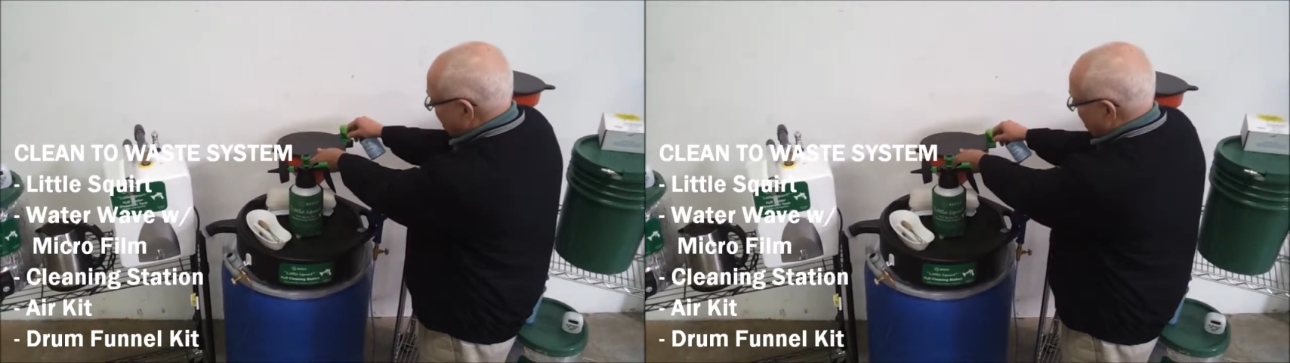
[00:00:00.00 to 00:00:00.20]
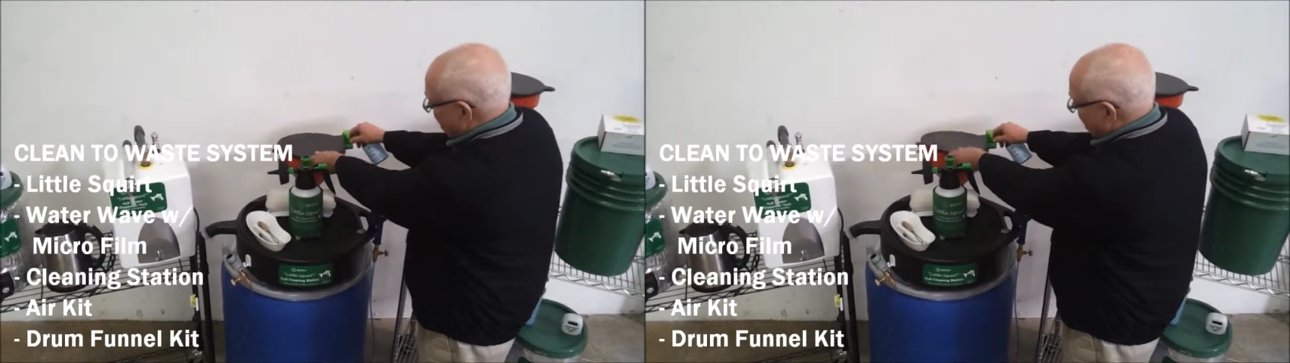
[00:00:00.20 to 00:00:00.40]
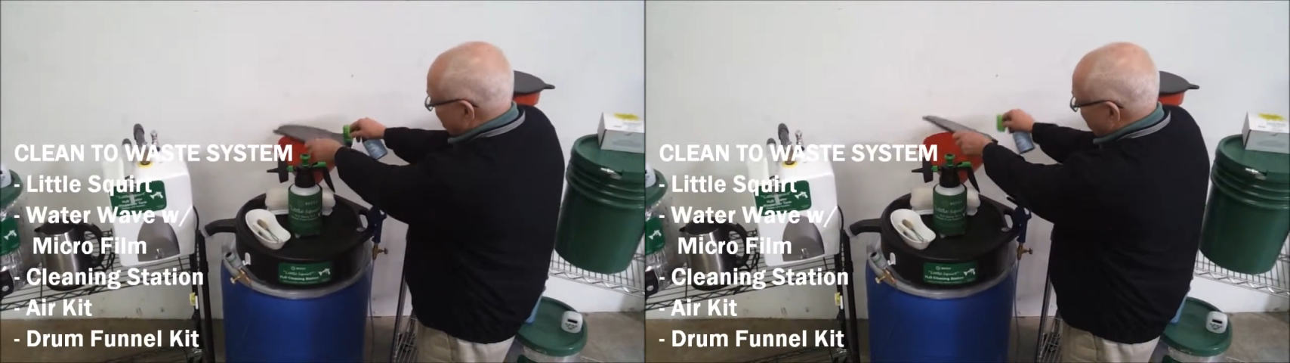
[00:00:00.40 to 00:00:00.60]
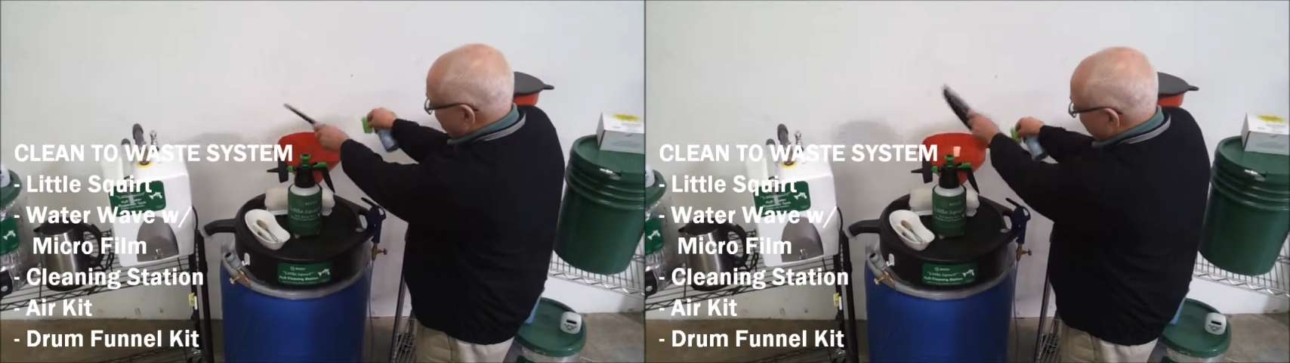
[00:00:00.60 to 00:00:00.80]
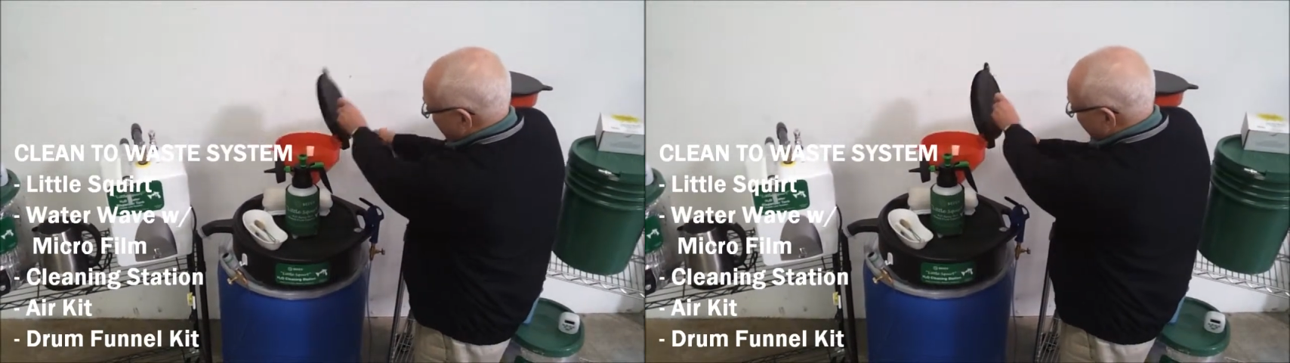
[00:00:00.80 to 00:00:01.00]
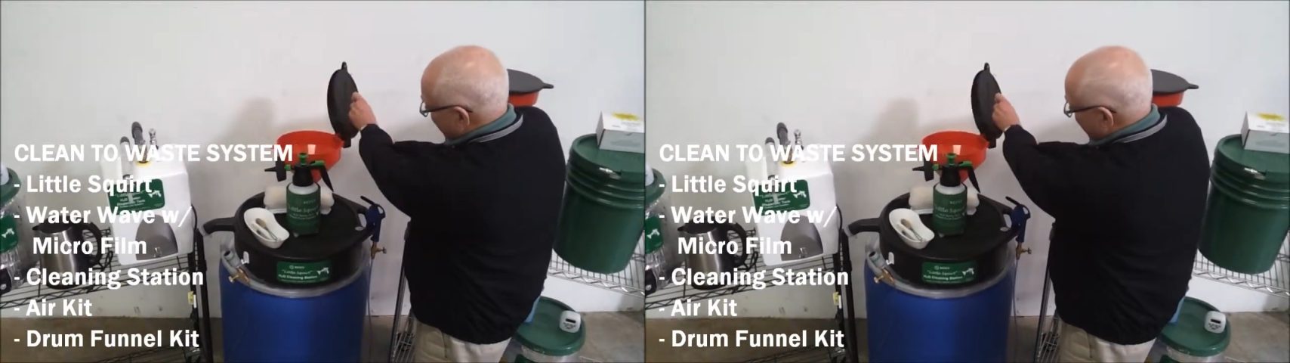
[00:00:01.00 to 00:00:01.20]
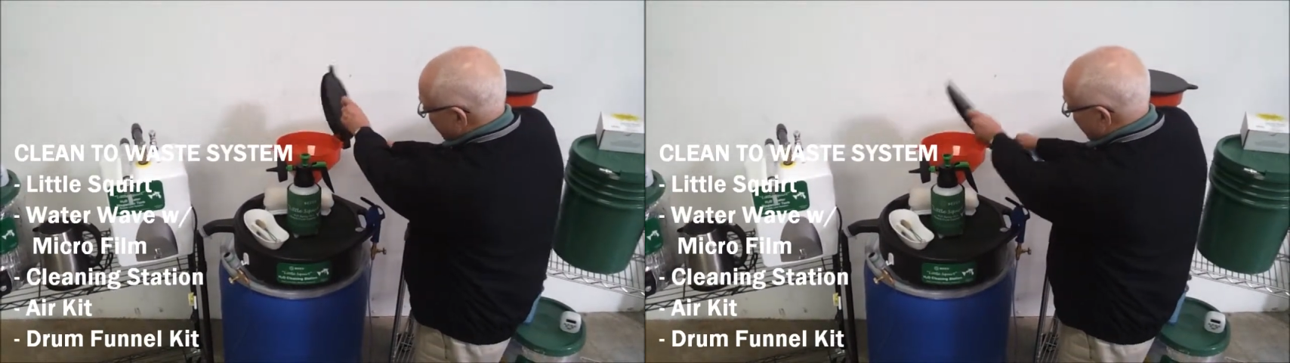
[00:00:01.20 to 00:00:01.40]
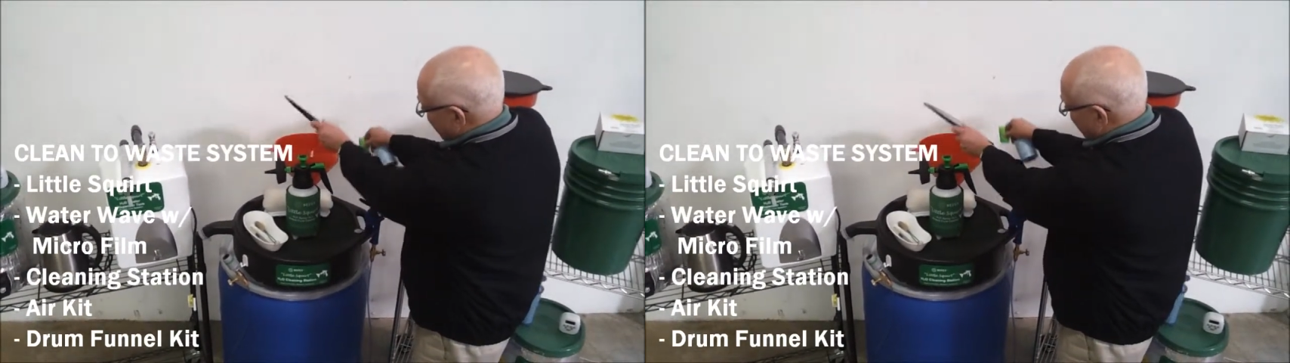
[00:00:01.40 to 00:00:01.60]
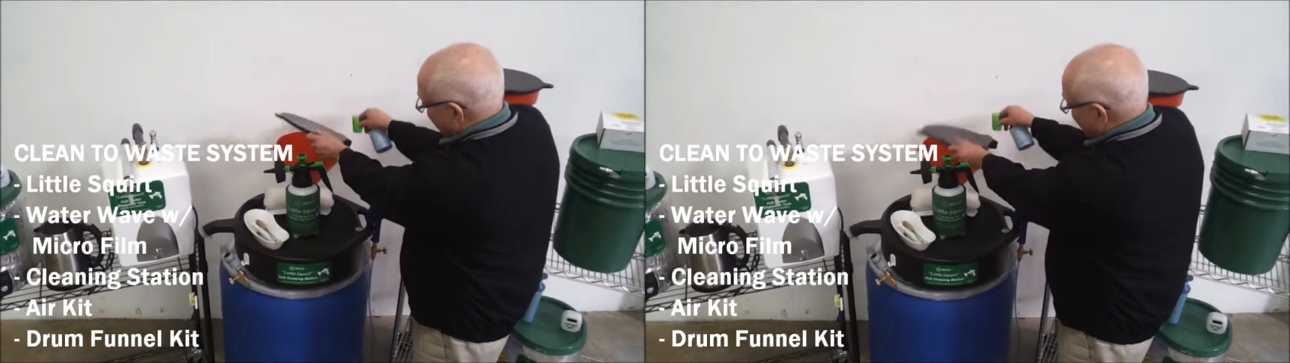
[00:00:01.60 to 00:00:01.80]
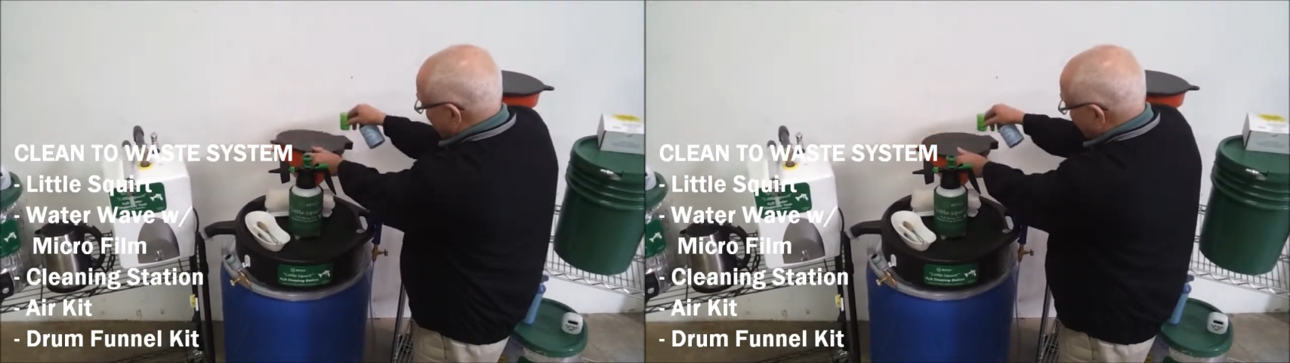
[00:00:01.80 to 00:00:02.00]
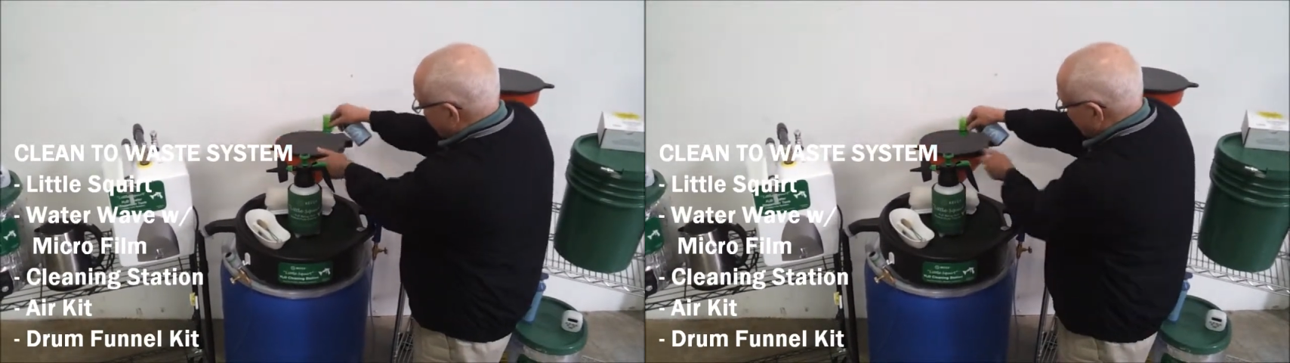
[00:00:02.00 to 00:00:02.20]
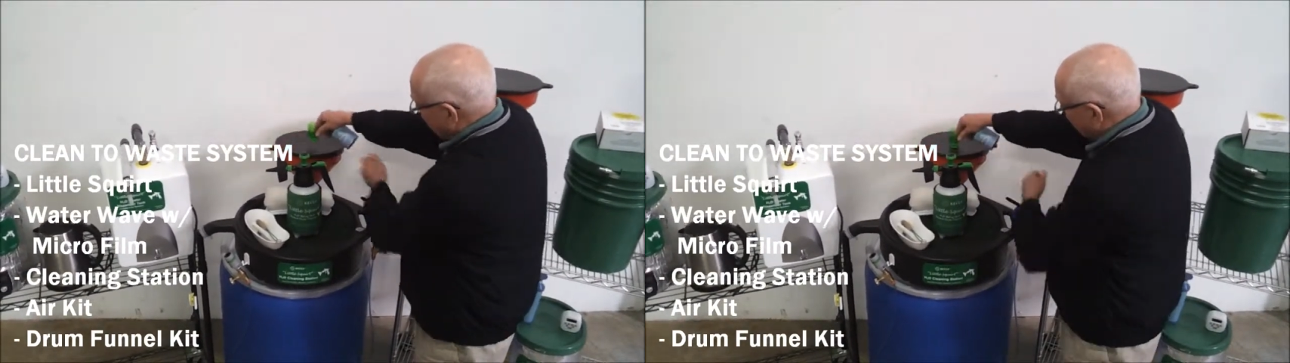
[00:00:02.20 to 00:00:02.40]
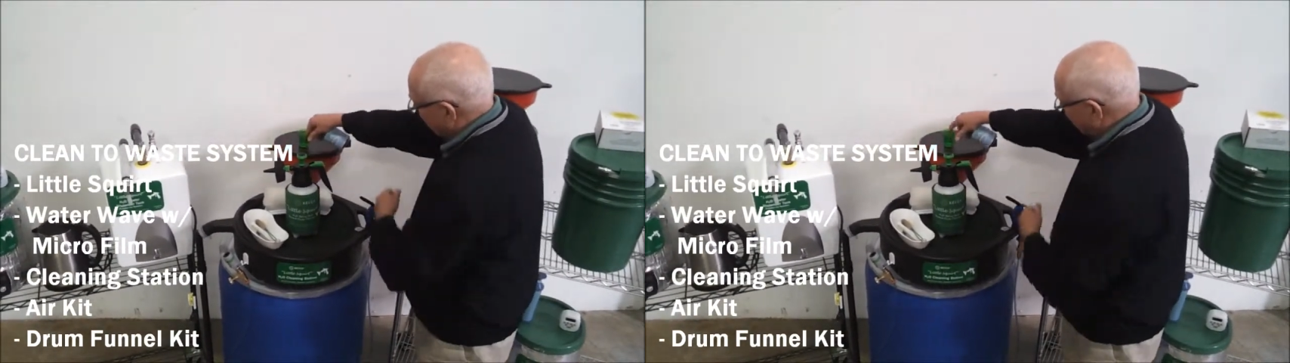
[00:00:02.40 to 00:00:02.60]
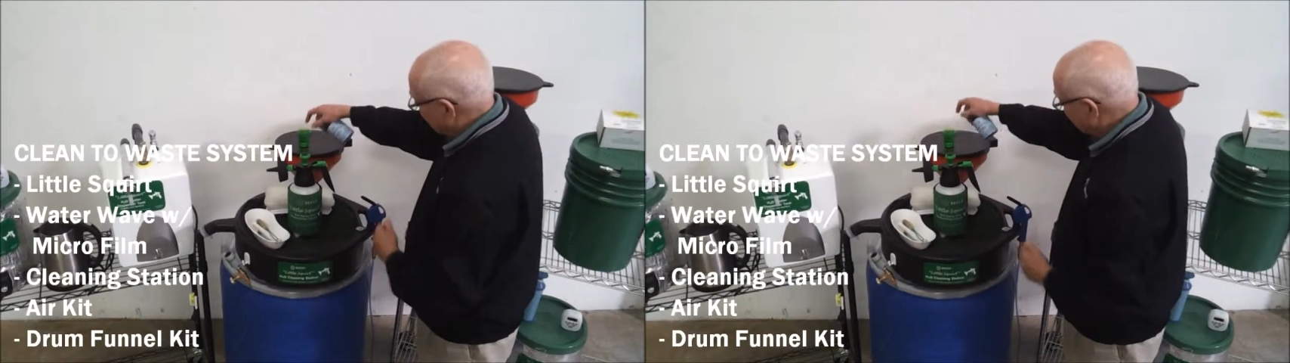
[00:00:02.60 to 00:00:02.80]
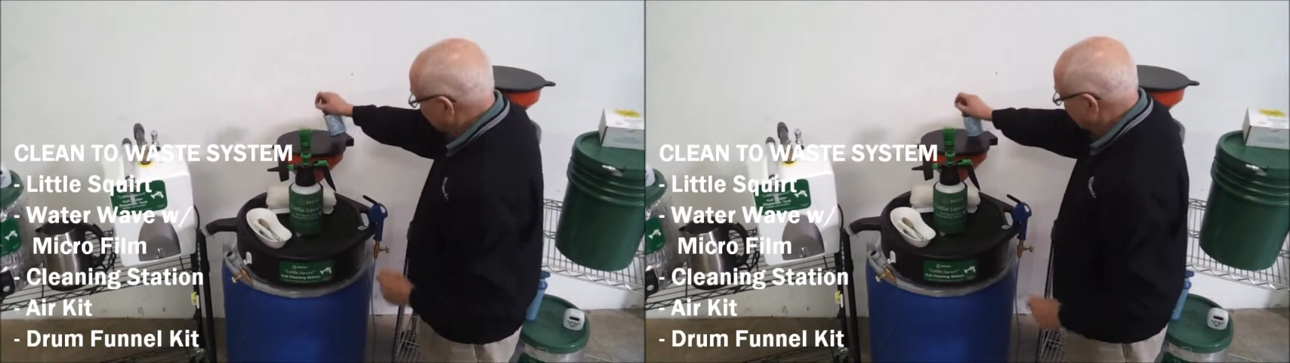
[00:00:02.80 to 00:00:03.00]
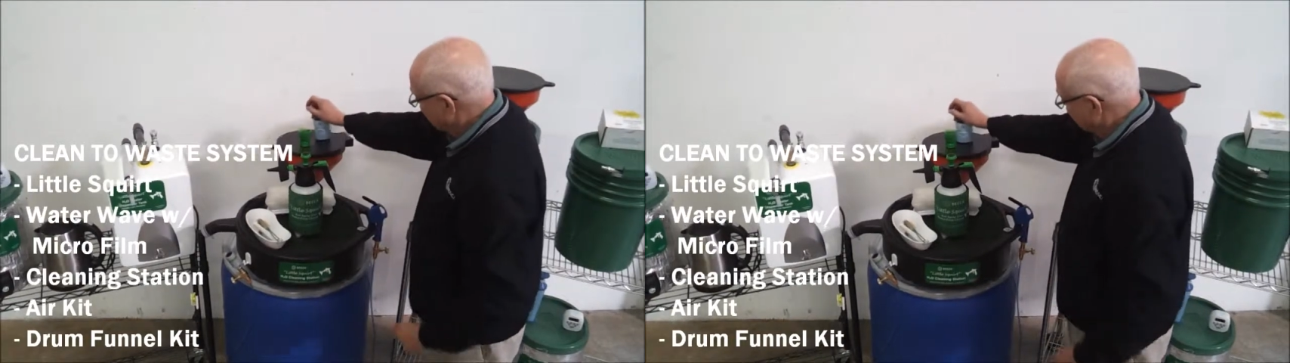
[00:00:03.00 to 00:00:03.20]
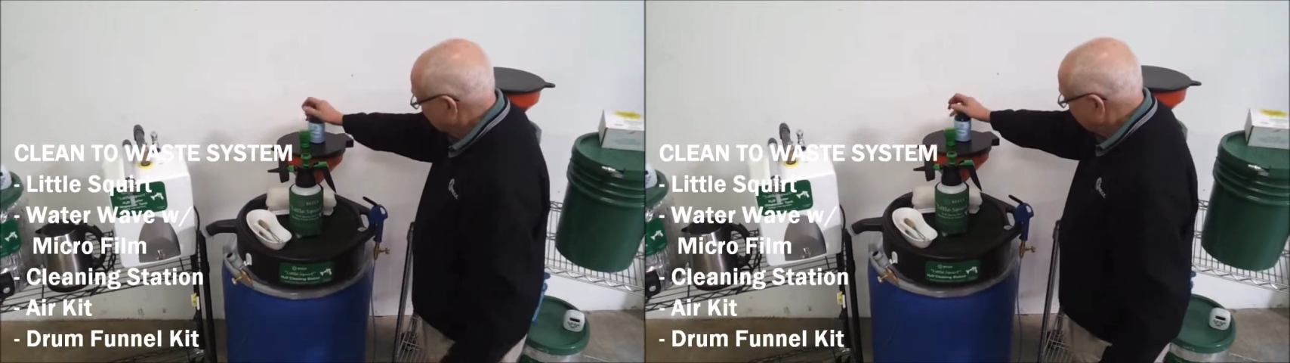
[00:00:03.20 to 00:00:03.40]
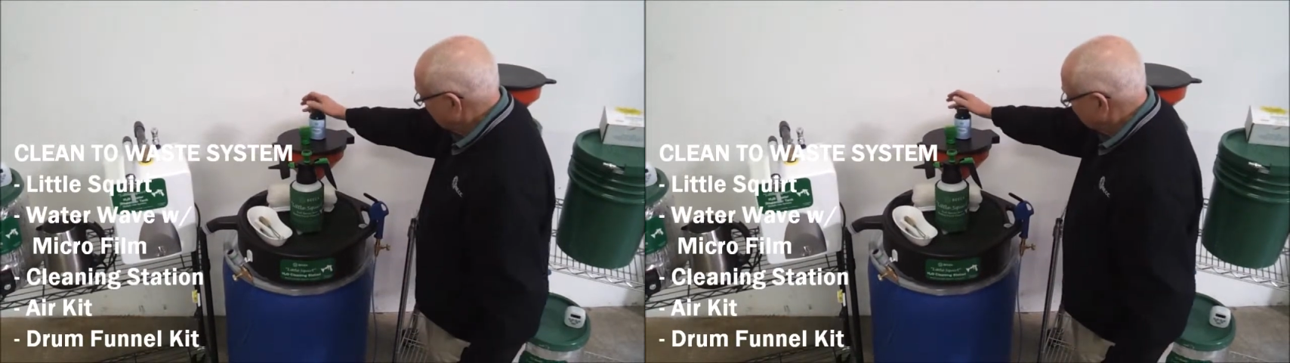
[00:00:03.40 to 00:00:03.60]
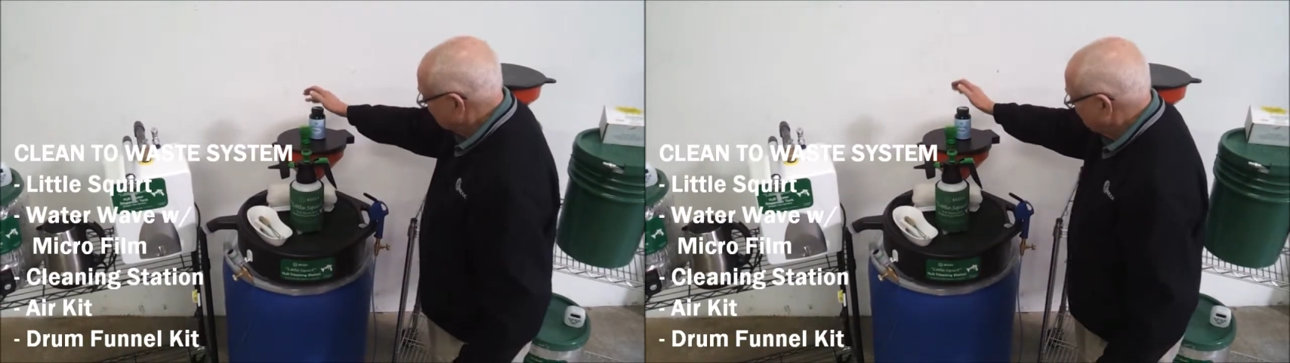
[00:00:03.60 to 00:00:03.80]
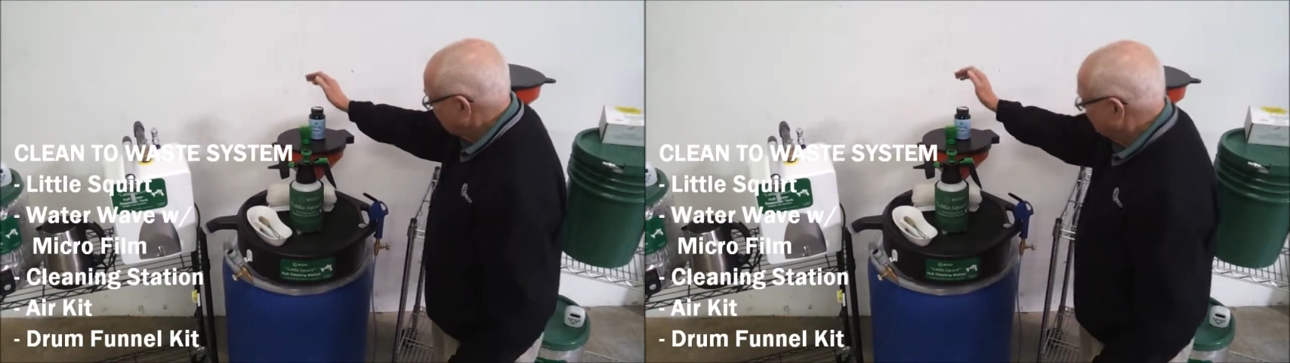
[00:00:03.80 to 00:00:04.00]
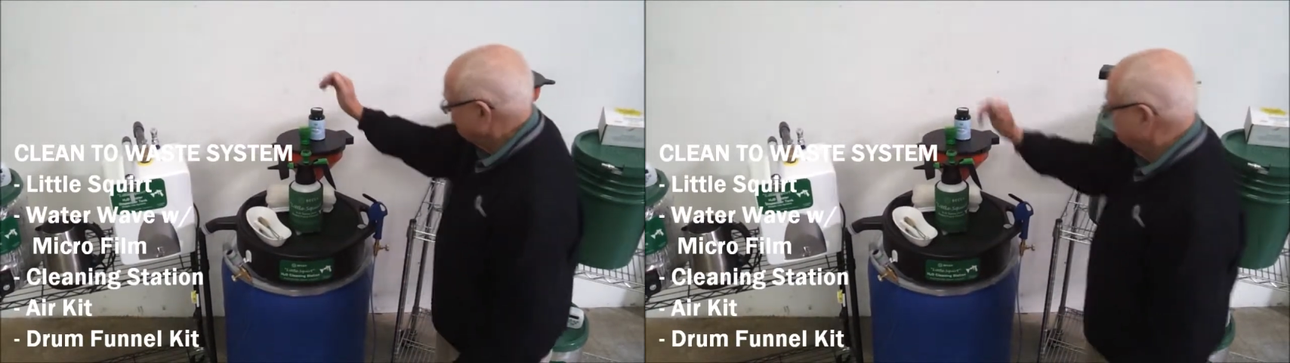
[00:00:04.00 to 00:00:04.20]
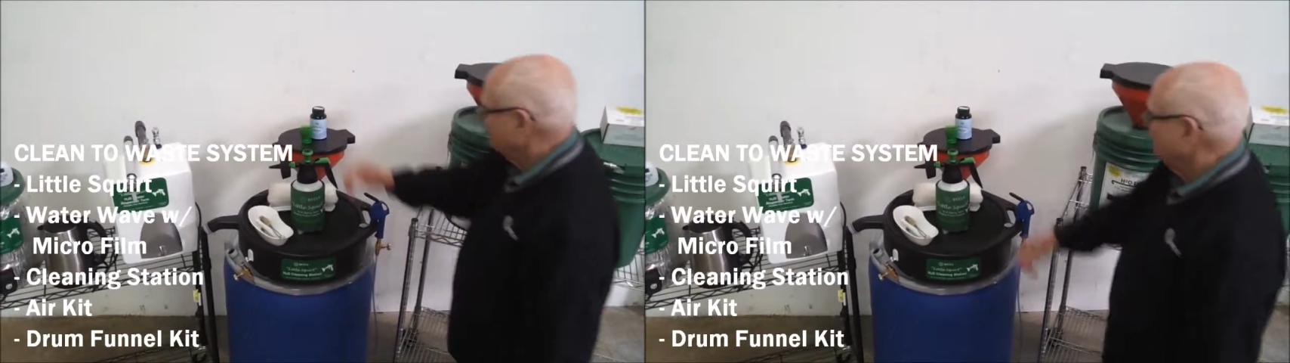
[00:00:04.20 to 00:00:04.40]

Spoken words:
[unreadable: no face in view]